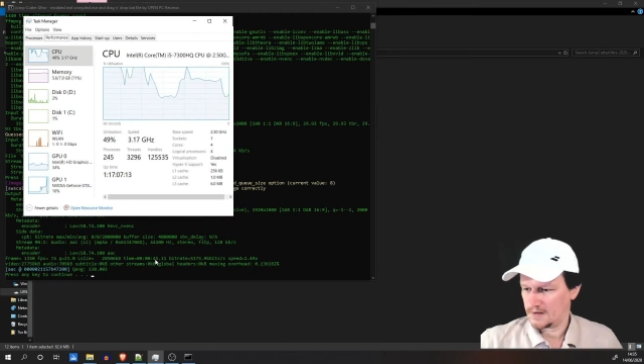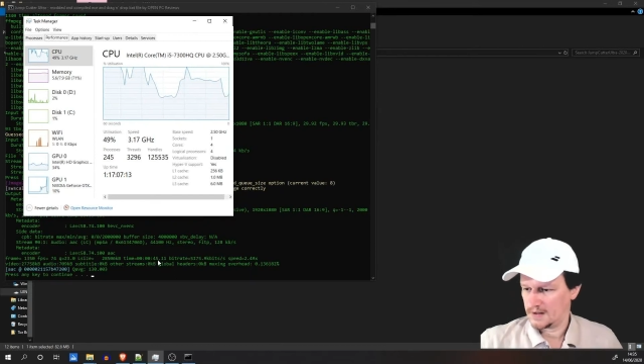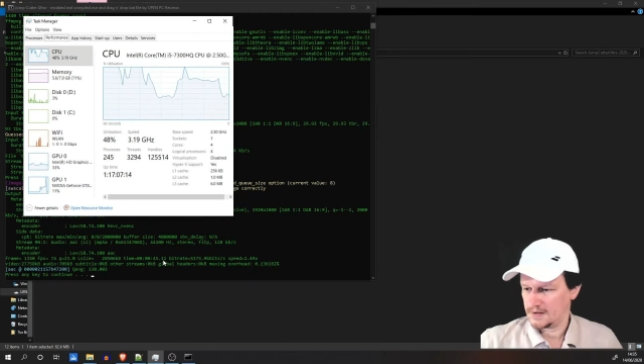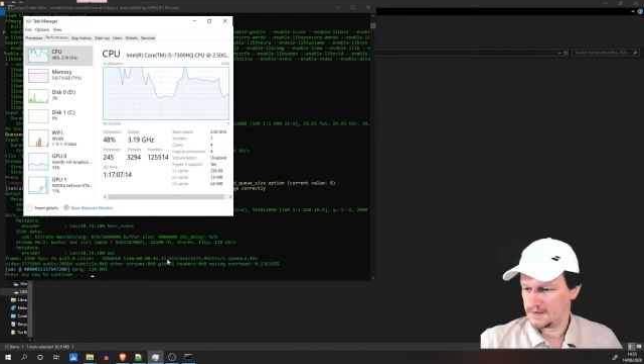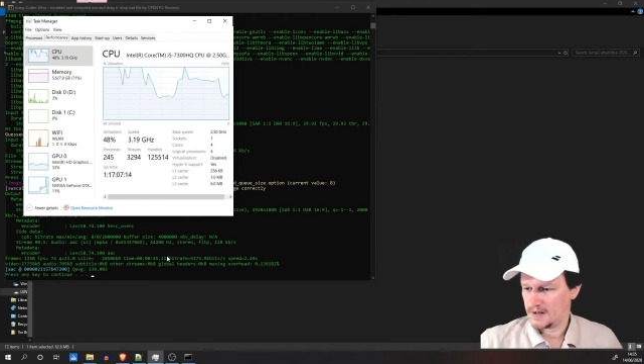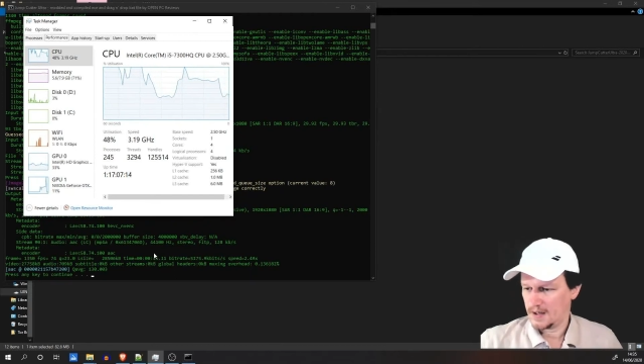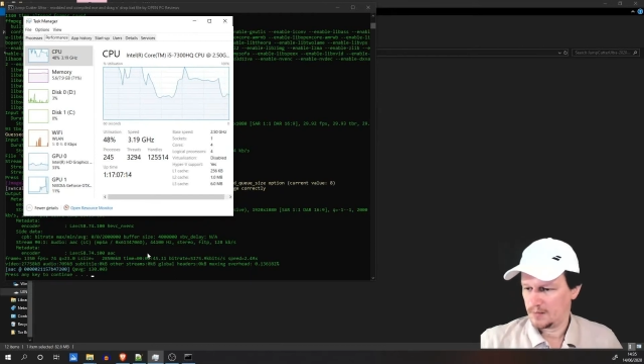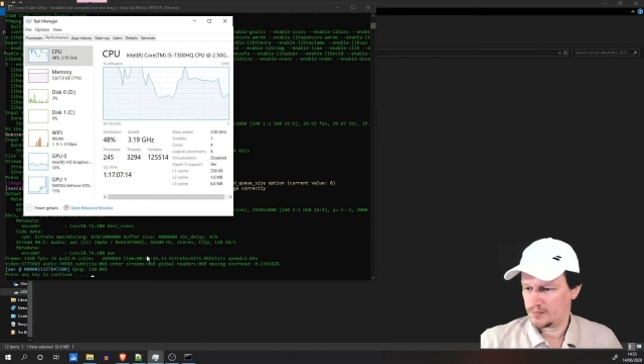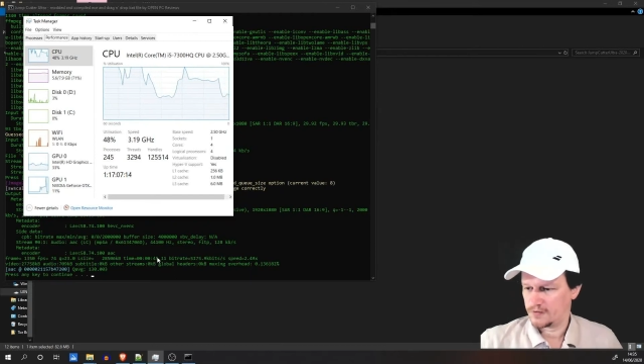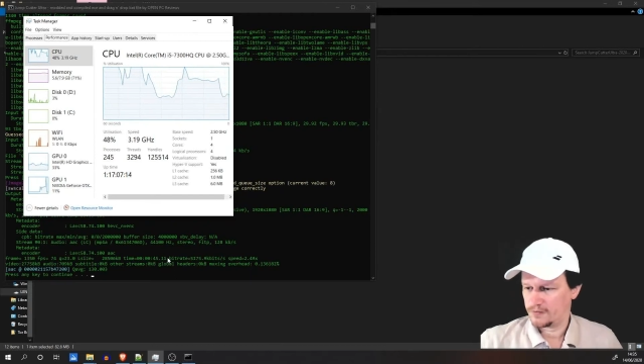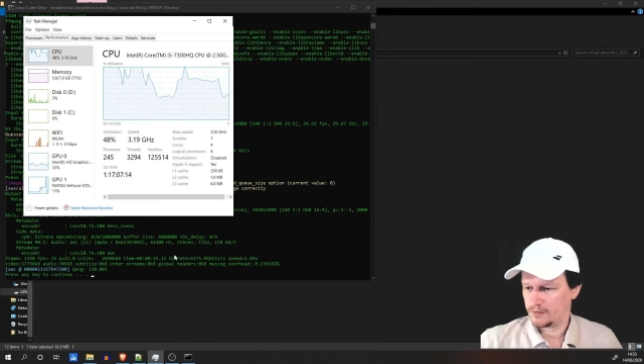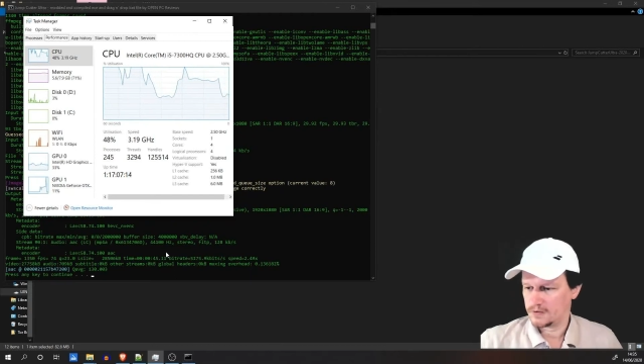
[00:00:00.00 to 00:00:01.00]
it
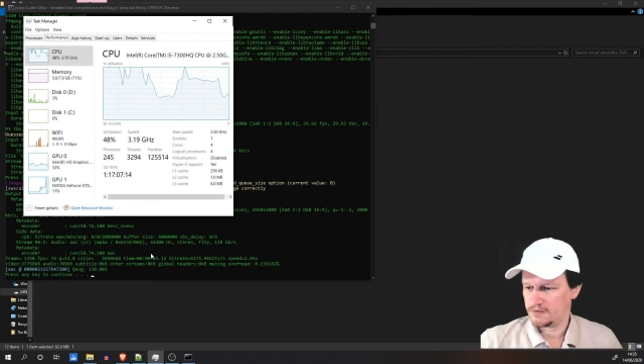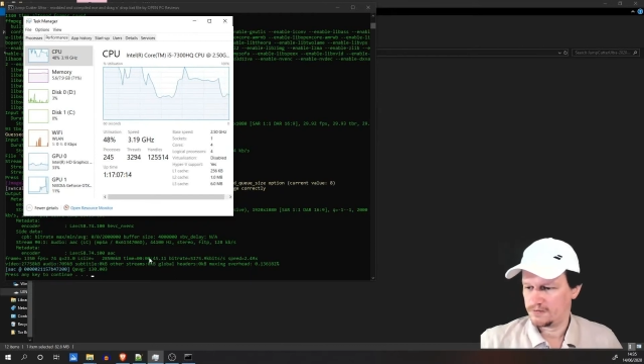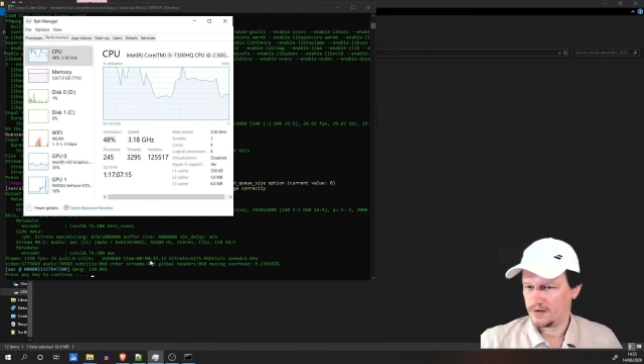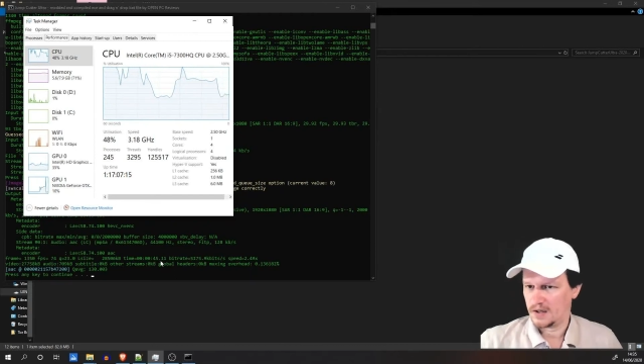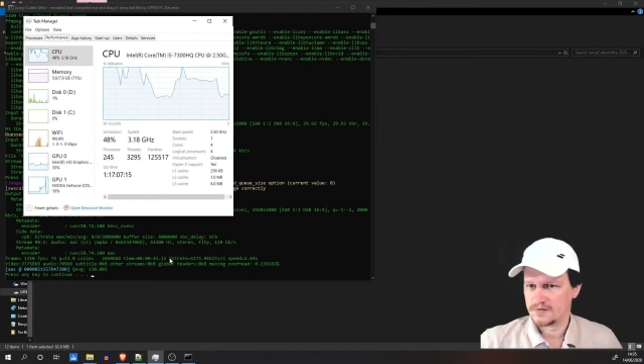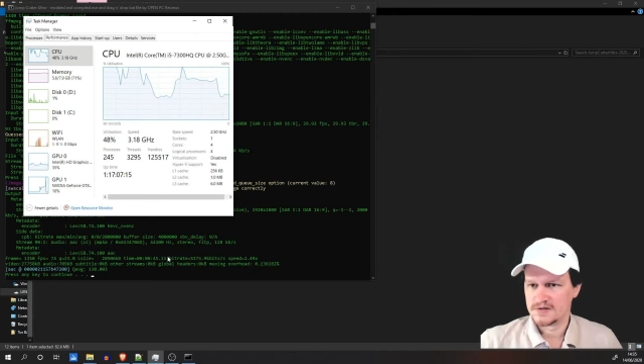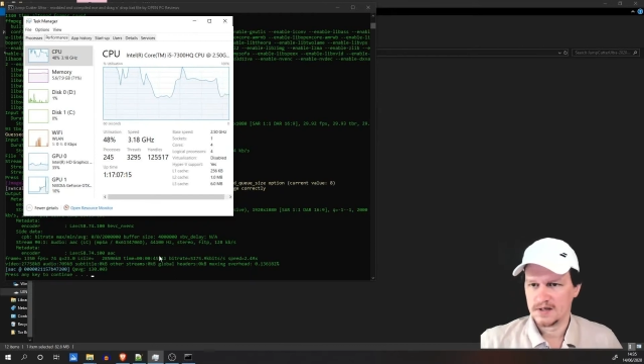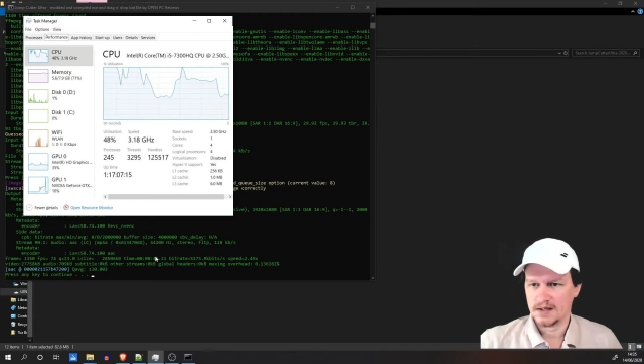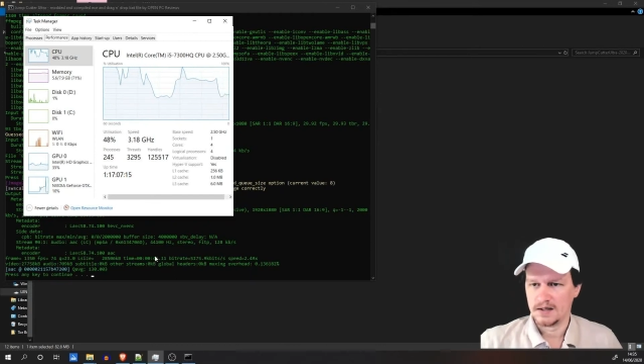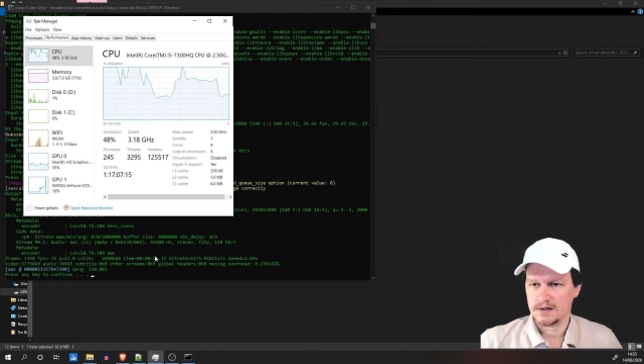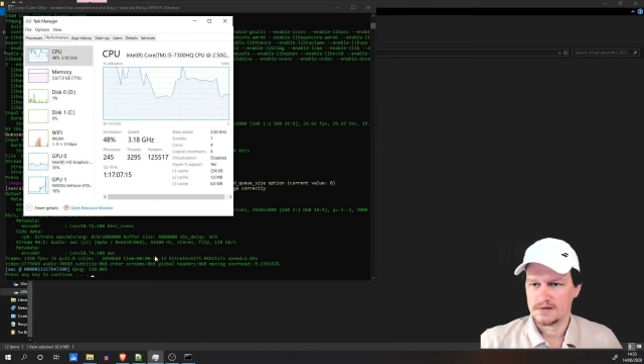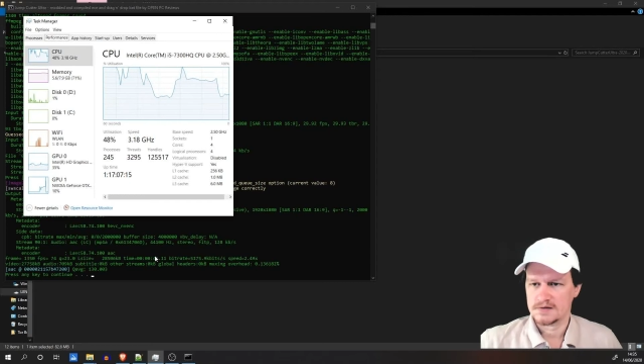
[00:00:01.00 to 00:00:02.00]
kept 45
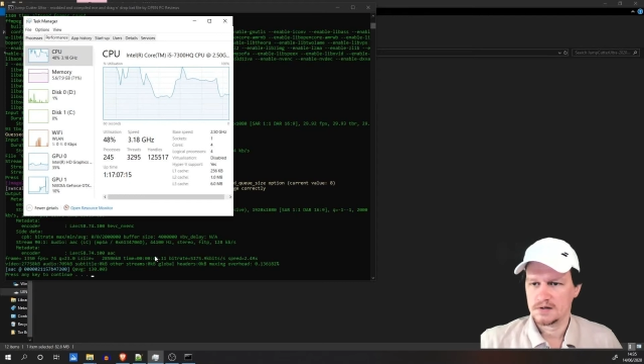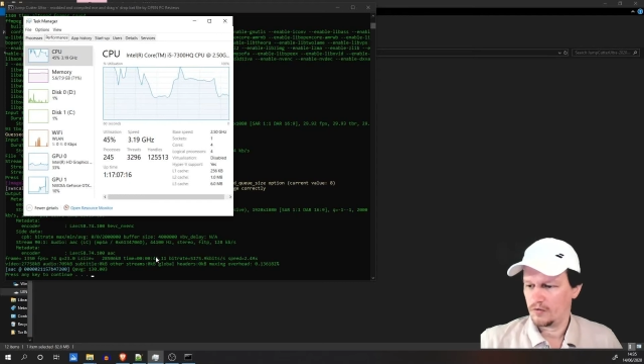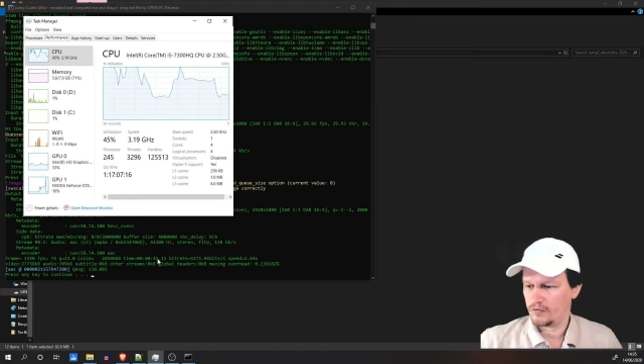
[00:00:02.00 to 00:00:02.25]
seconds